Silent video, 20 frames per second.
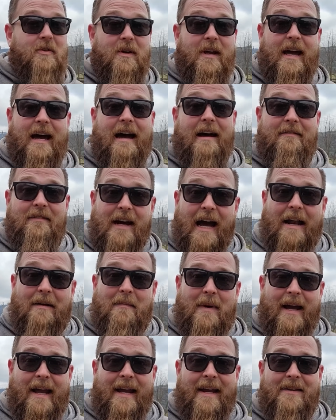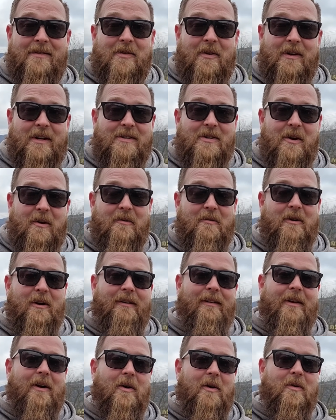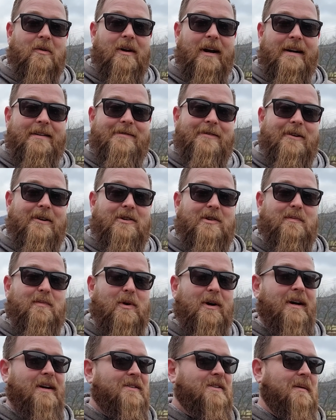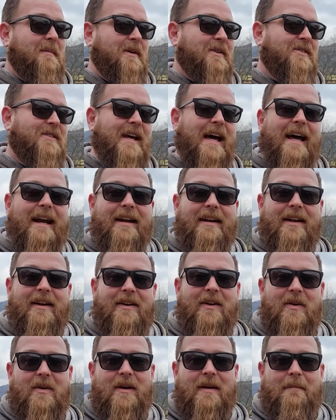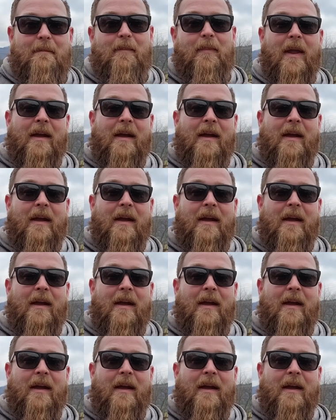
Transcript: yeah, I've gotten my hands on this Henry Long Ranger Express. I'm excited to do it.